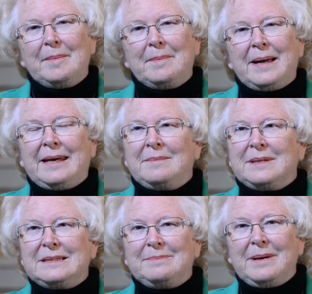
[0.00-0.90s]
My name
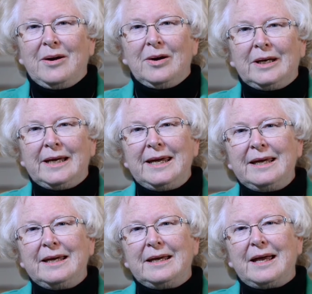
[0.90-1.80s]
is Marilee,
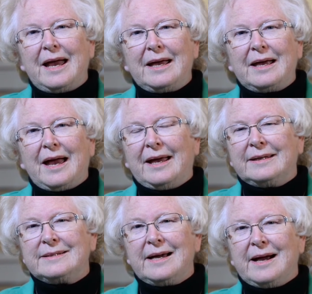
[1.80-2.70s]

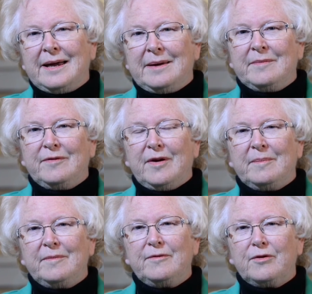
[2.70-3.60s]
and I am
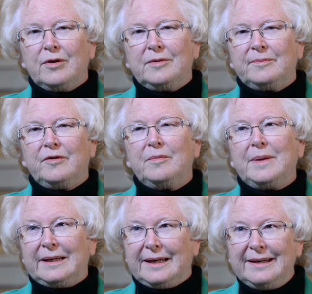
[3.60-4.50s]
from Fort
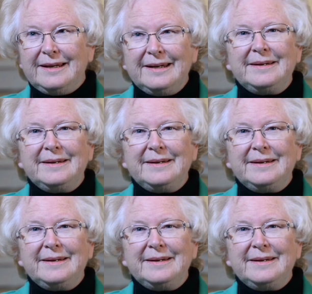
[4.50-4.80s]
Vermilion.